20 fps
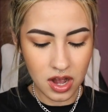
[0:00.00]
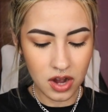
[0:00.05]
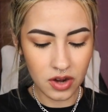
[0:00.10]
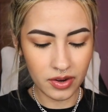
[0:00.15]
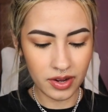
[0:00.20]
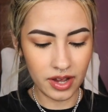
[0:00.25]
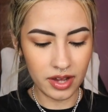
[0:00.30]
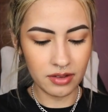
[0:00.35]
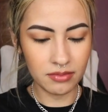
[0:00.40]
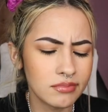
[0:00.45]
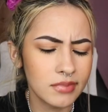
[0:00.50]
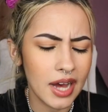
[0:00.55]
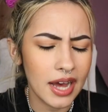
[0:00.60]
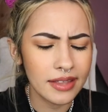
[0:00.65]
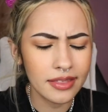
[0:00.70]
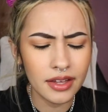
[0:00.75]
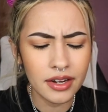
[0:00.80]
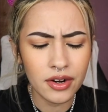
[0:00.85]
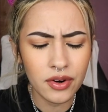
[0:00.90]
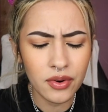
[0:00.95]
Okay.
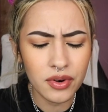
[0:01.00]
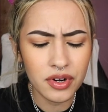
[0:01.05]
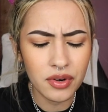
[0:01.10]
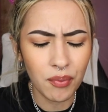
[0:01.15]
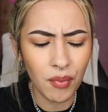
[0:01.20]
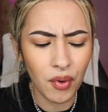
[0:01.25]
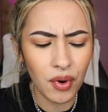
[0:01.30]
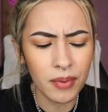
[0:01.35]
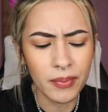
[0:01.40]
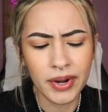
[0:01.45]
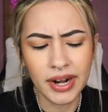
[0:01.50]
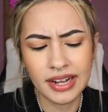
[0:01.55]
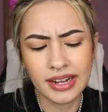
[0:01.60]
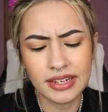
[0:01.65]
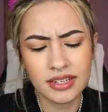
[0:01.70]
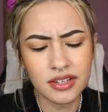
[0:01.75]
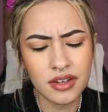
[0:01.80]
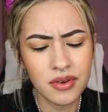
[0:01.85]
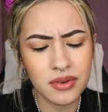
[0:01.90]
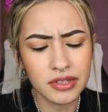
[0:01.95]
I thought I ordered more, but I
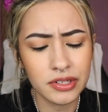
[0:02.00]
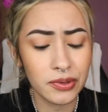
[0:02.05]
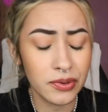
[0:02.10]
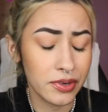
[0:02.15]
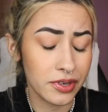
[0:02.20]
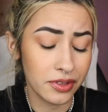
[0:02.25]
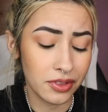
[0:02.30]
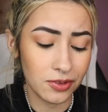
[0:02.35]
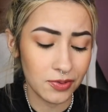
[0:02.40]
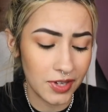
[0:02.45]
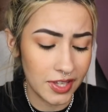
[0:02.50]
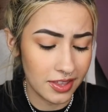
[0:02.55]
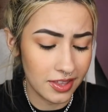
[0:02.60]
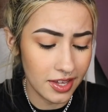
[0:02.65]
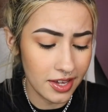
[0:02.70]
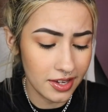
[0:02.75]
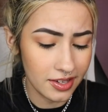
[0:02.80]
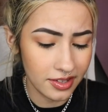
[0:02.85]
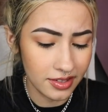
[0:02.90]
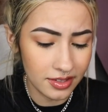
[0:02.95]
guess I only ordered three
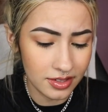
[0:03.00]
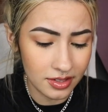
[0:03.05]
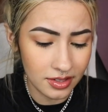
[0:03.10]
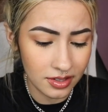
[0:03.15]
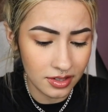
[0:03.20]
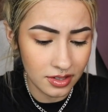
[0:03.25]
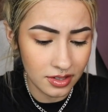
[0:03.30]
things.